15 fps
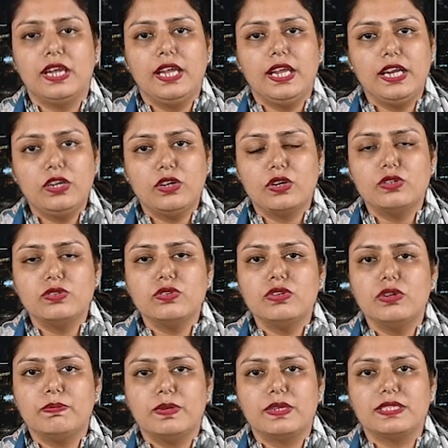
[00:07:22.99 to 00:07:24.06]
It also
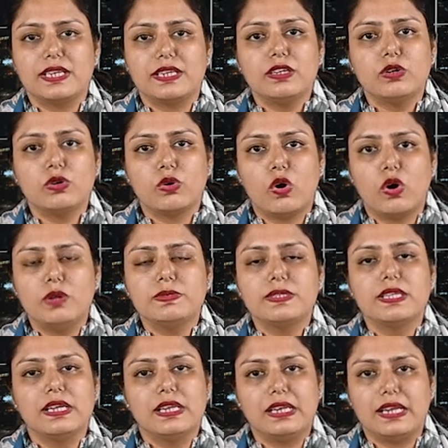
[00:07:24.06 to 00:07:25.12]
represents Cobb's
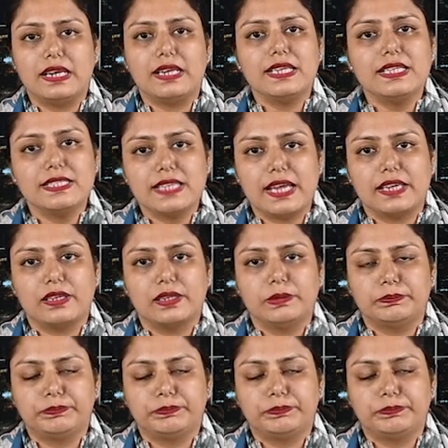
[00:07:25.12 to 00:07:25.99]
learning cycle.